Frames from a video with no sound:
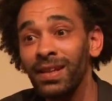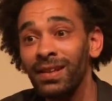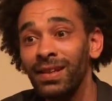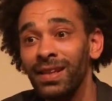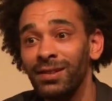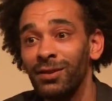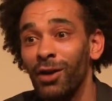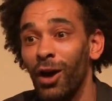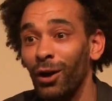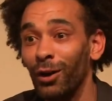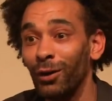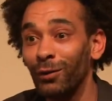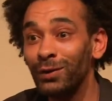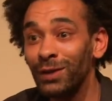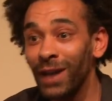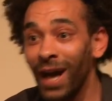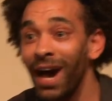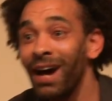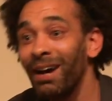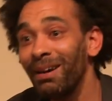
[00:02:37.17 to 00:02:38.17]
there's not enough
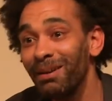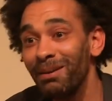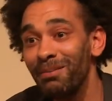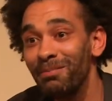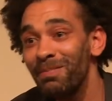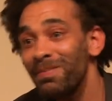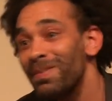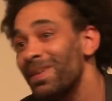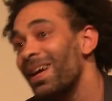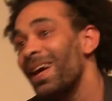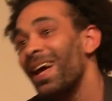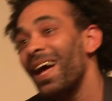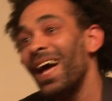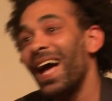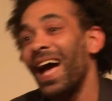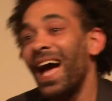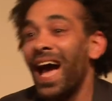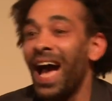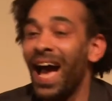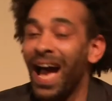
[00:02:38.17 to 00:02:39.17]
time,
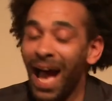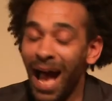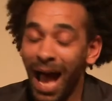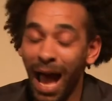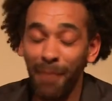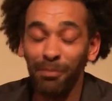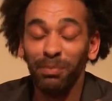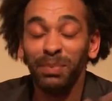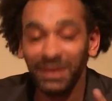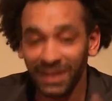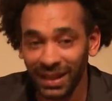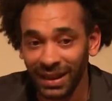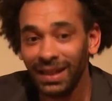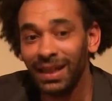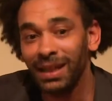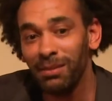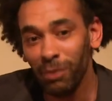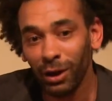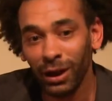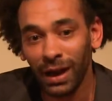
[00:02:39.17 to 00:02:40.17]
and
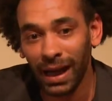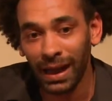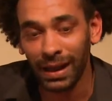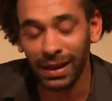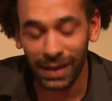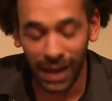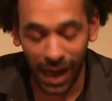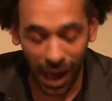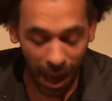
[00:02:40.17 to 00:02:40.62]
particularly money.